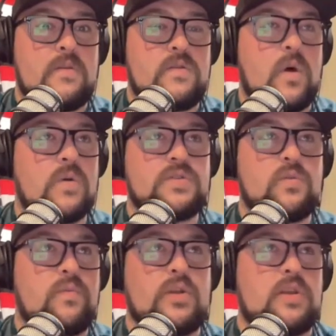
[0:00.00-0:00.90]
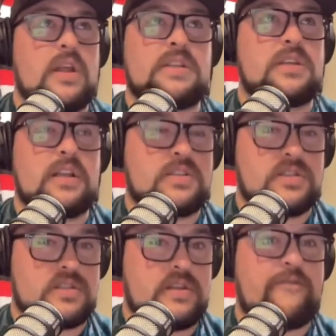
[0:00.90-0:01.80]
Those, what it's it's
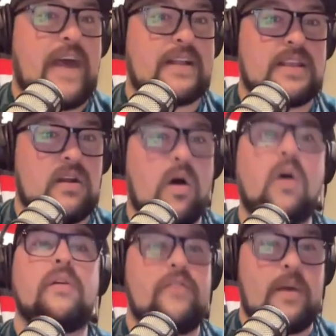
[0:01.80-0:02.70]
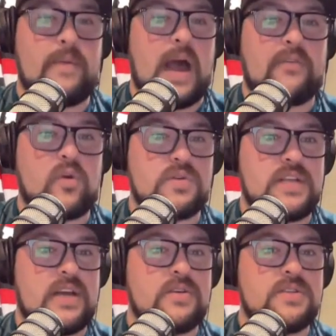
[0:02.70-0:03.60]
the fact that all of them got those
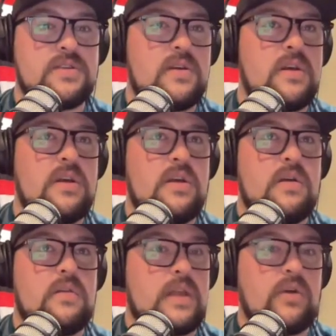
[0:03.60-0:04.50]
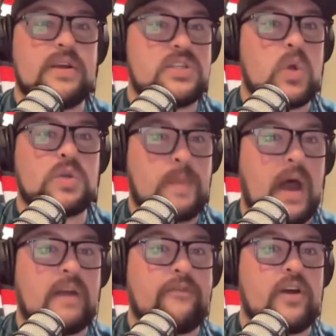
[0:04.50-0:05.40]
deals. There is no he,
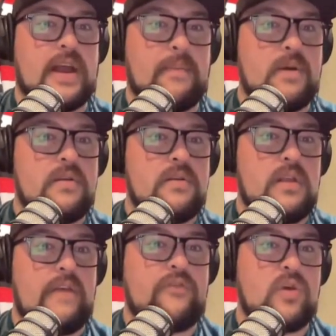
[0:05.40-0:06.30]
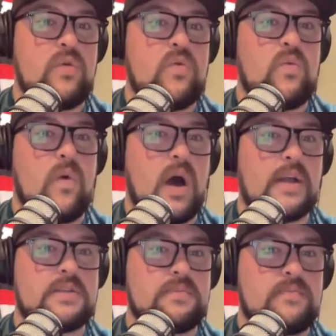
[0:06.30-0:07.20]
spot for him. If you and he's going to want,
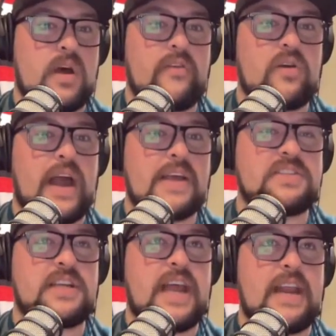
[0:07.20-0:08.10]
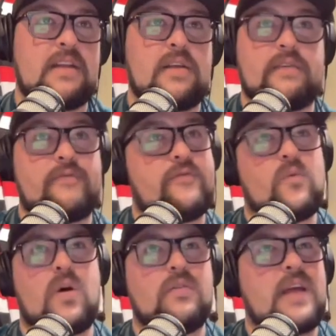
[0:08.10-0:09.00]
want a deal like that, guys to get in, like,
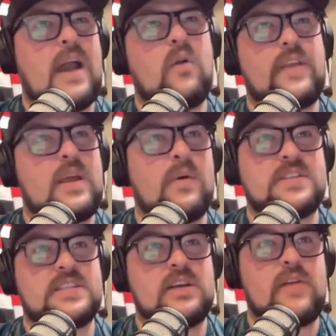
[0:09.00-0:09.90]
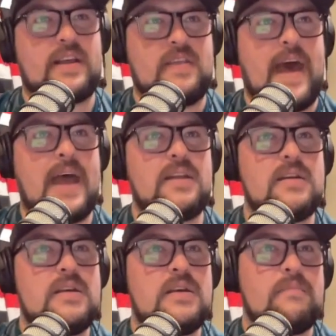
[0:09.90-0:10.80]
well, I don't think he wants a deal like that,
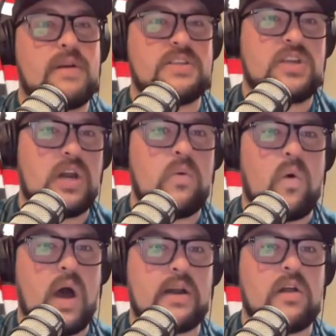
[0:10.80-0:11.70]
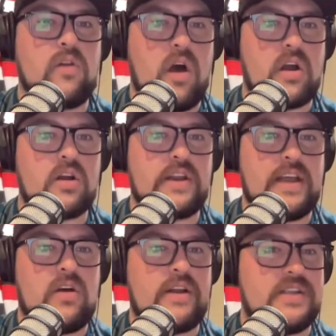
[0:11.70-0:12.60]
but he's going to want a longer
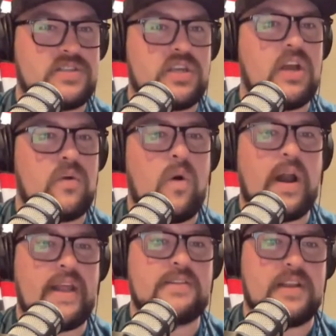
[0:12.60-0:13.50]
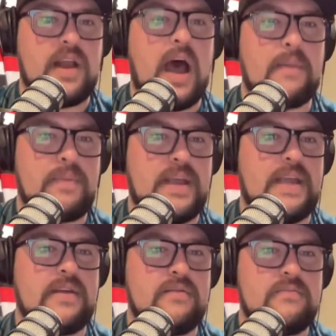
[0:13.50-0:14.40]
deal, and he's going to want it to not
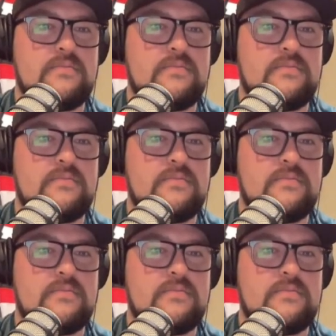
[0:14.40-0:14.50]
be